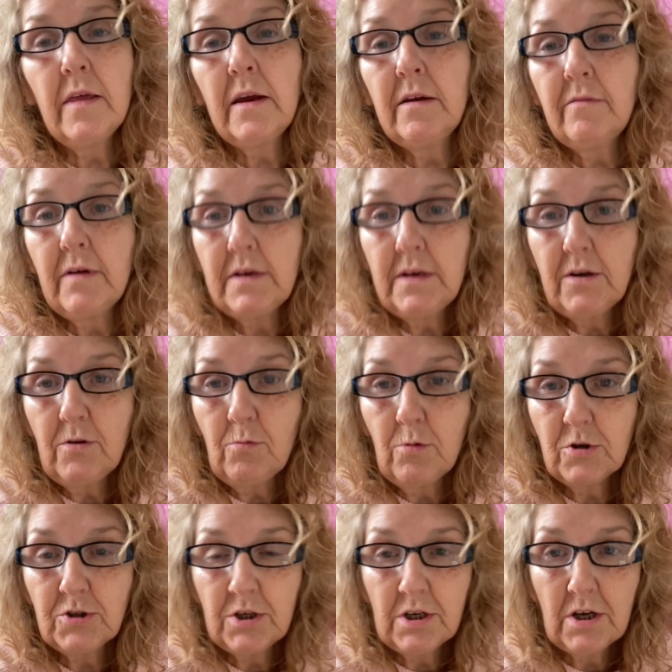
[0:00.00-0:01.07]
then I've ended up
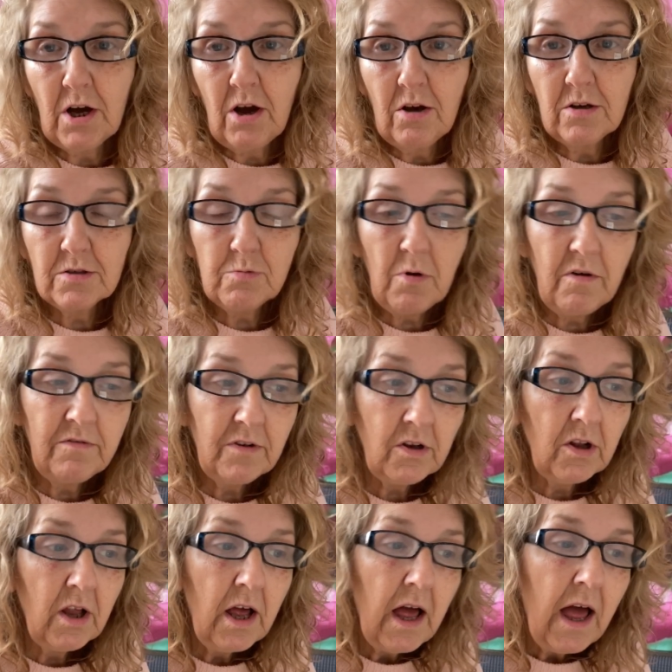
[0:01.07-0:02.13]
watching Carla's
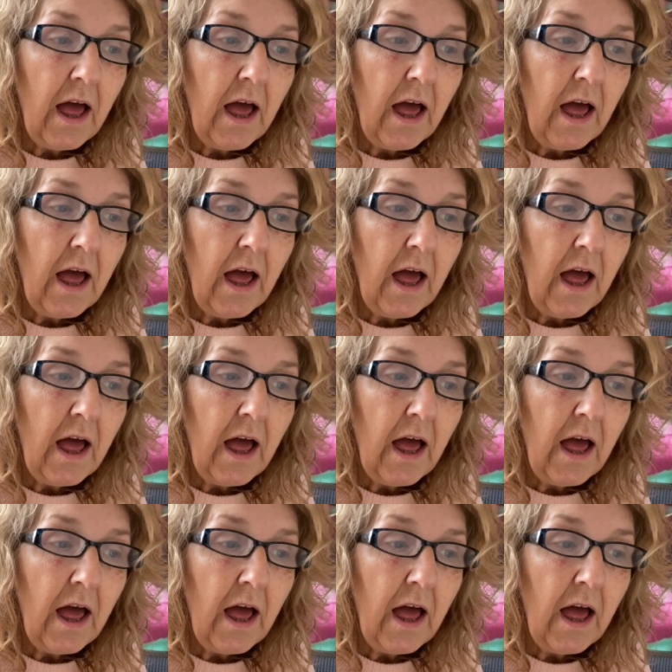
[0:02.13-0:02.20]
Waffle,